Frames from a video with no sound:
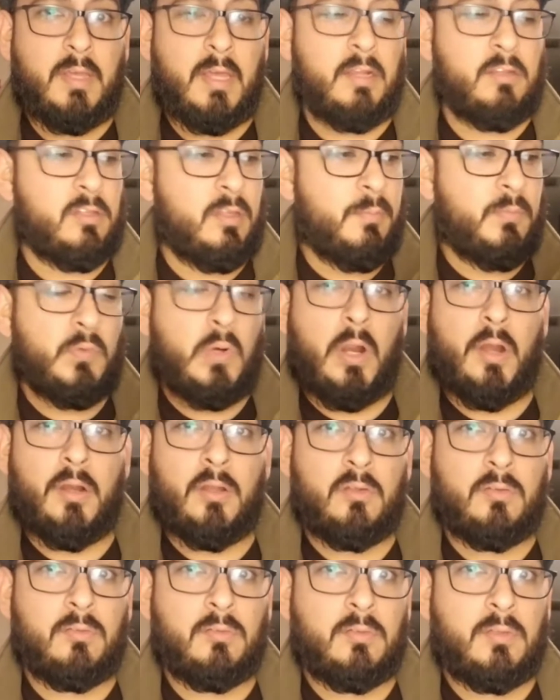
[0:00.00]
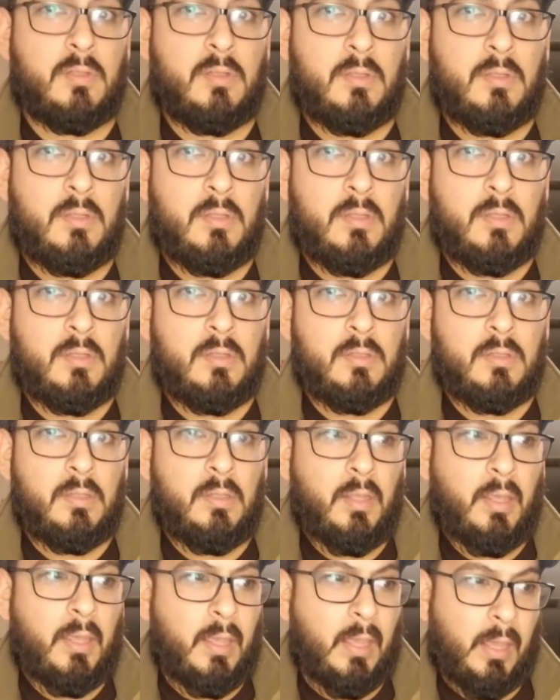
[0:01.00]
you got a team of artists,
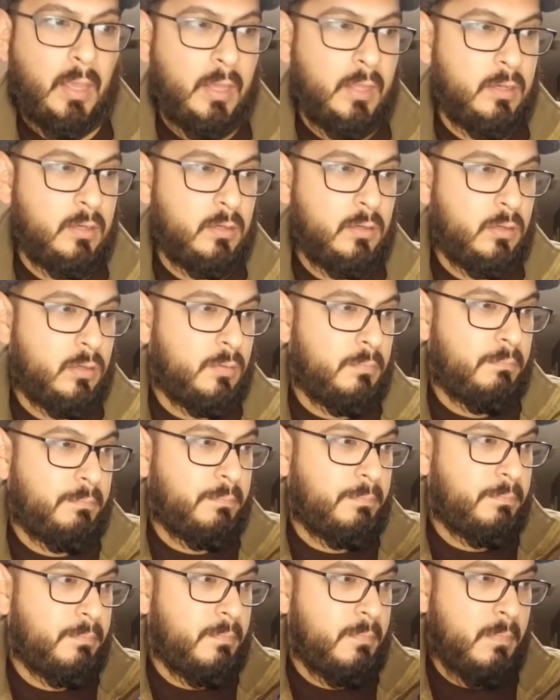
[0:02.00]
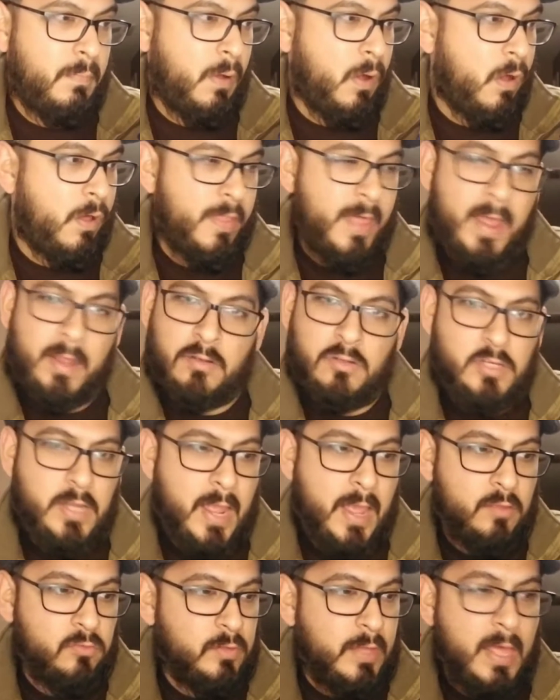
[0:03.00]
and all that
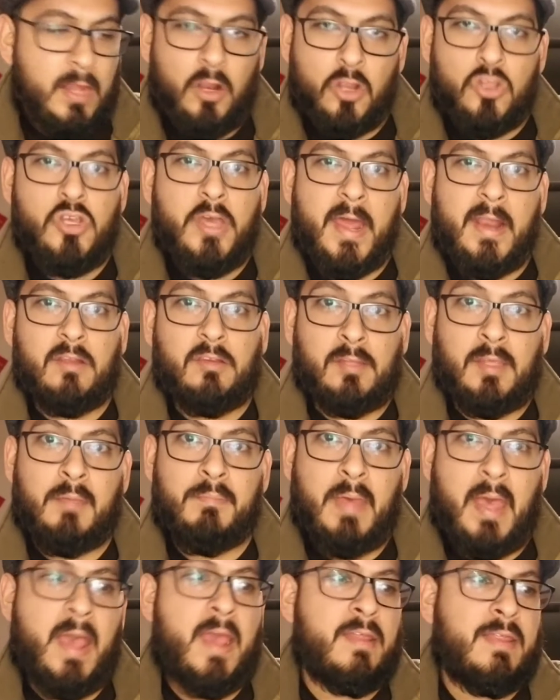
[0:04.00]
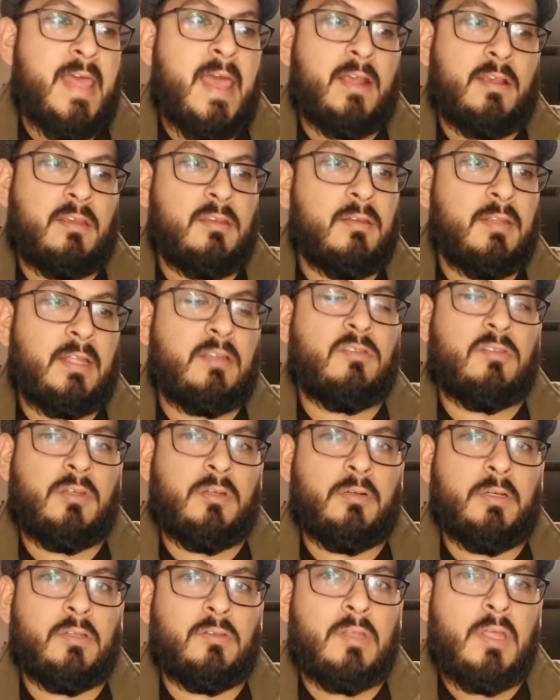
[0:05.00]
jazz. You got a team behind that
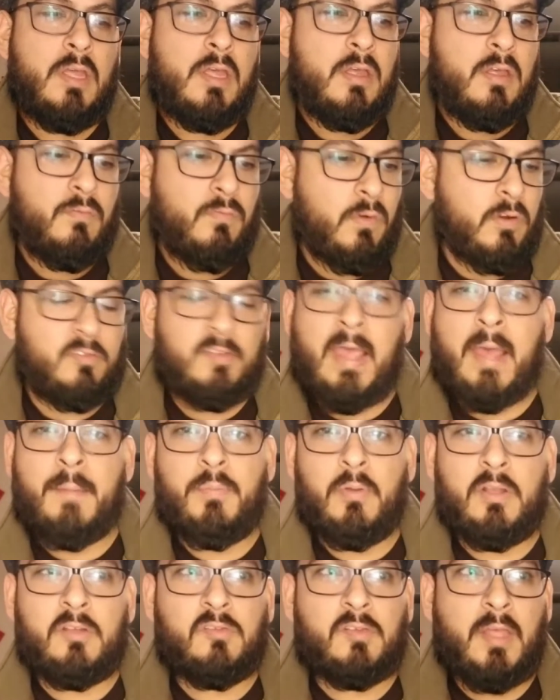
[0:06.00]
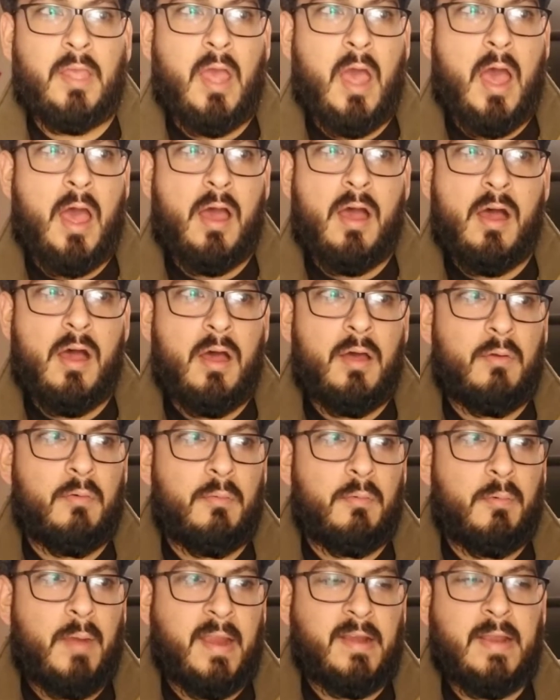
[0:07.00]
series. For example, let's say
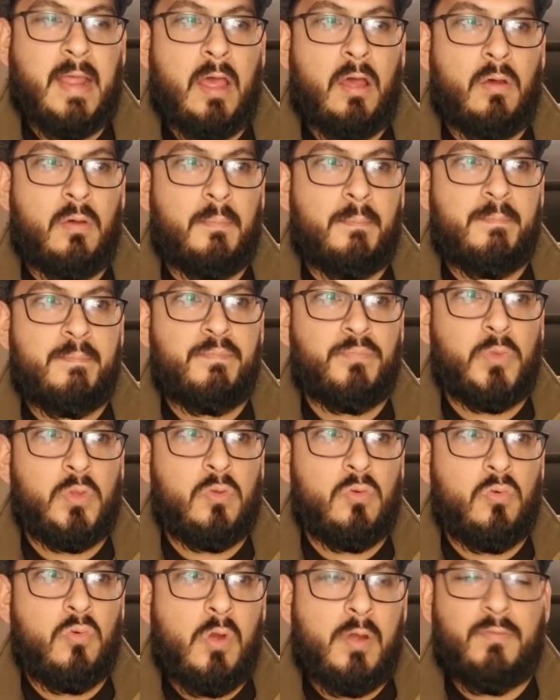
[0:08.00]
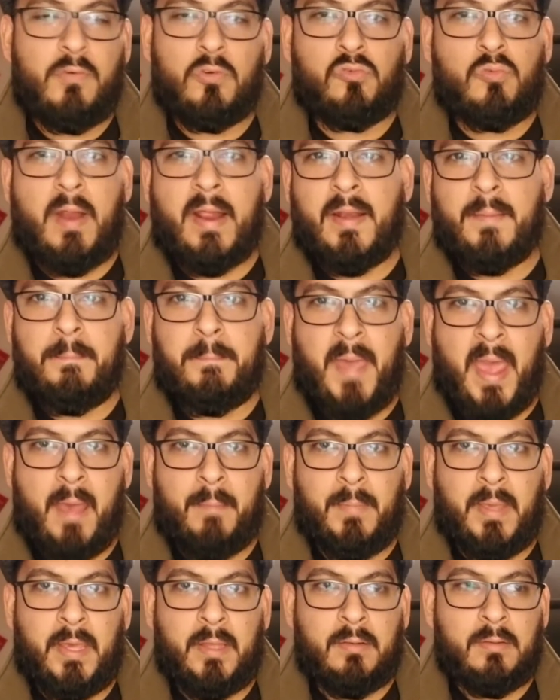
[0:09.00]
right now, whoever's writing
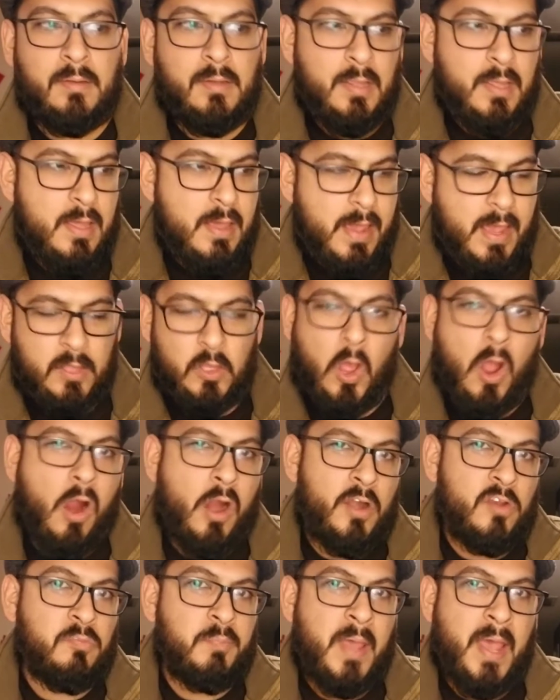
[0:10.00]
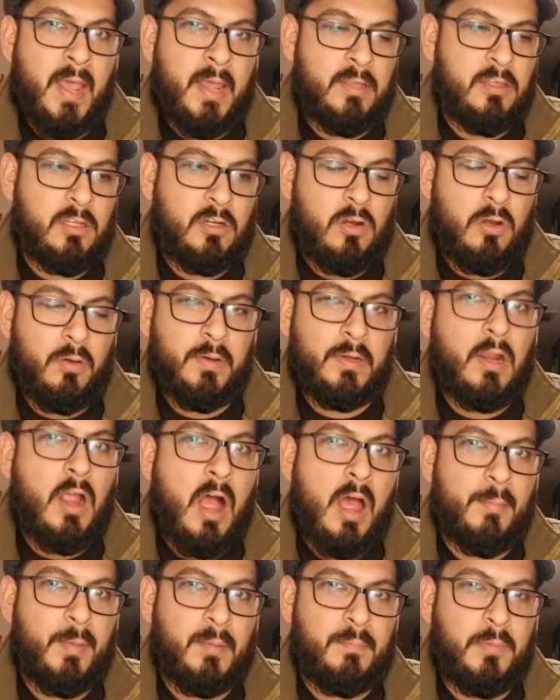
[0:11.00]
Batman and the artist behind the current
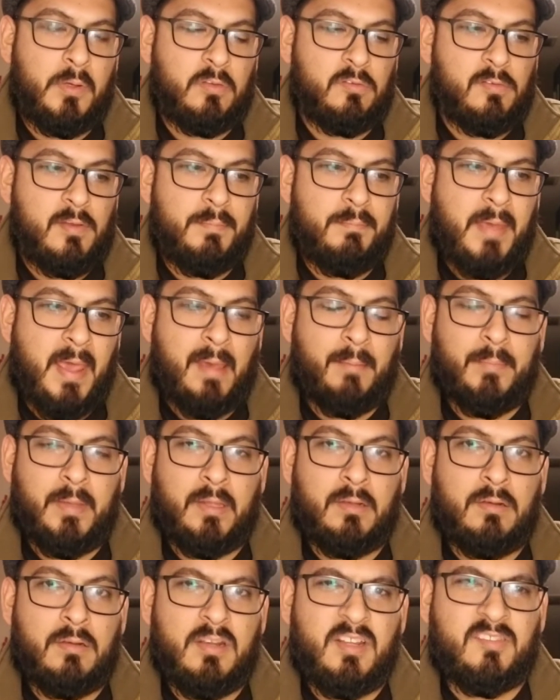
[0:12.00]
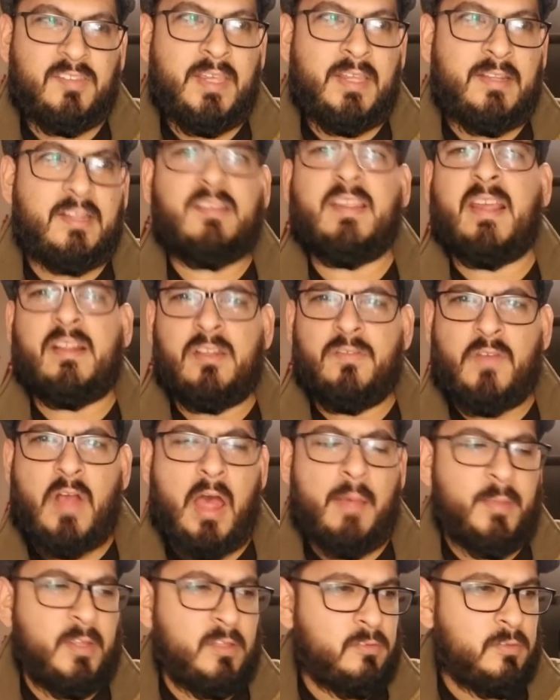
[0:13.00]
comic books on Batman, let's say Detective
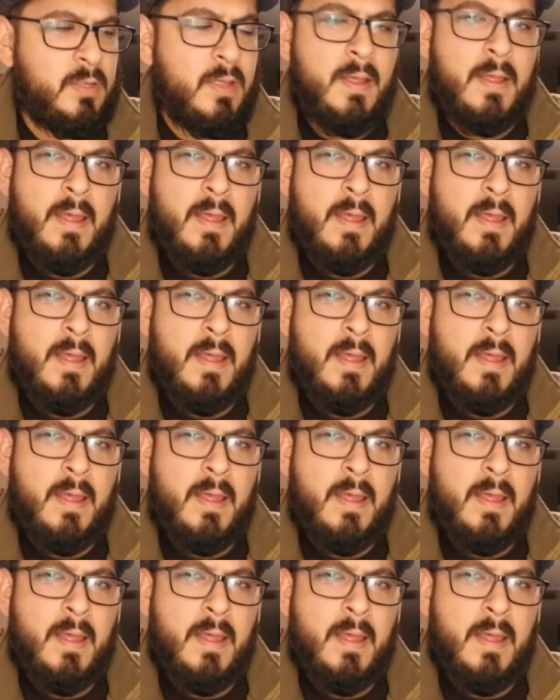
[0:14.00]
Comics,